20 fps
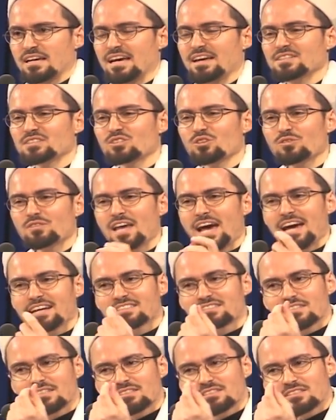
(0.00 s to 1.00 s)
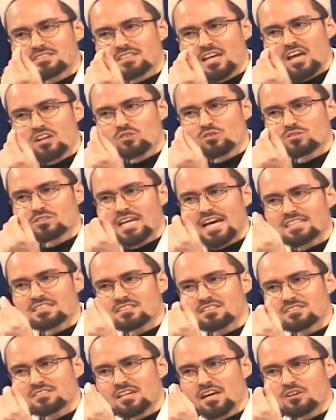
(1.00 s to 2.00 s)
So that's a subtle, that's
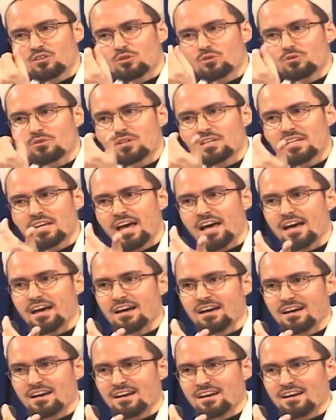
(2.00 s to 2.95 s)
subtle Riyah,